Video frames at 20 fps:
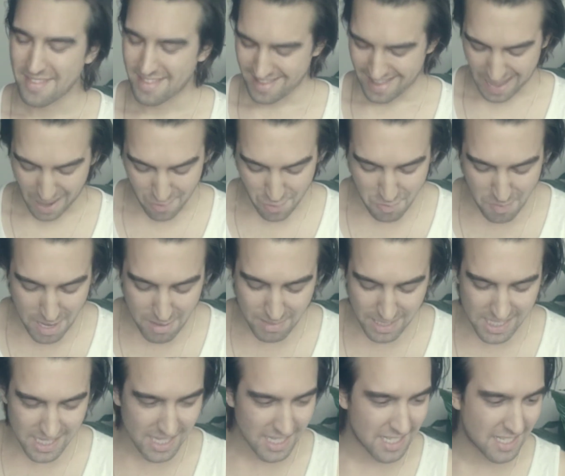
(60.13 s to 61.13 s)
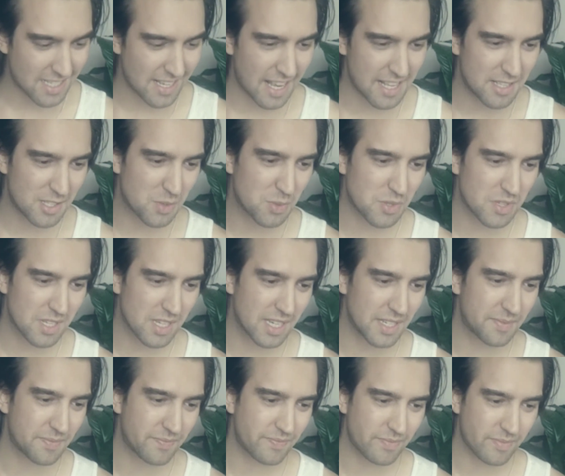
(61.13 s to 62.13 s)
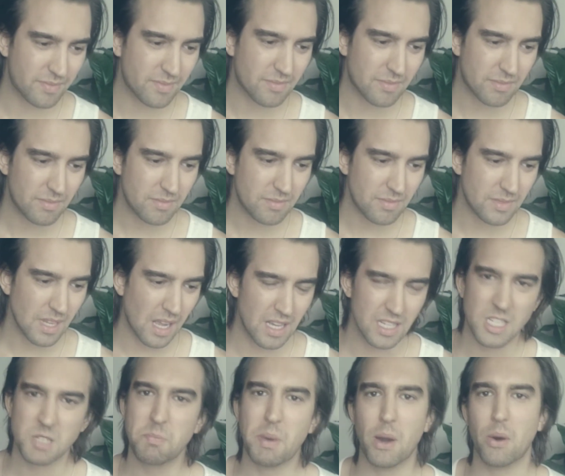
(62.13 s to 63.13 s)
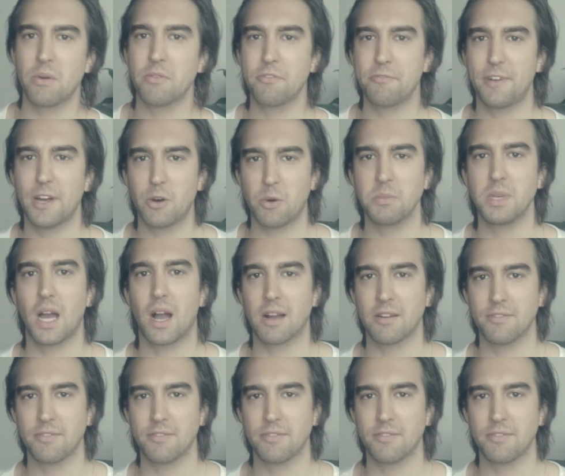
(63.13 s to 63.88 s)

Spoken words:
What made me see sense was a spell on Feltham Young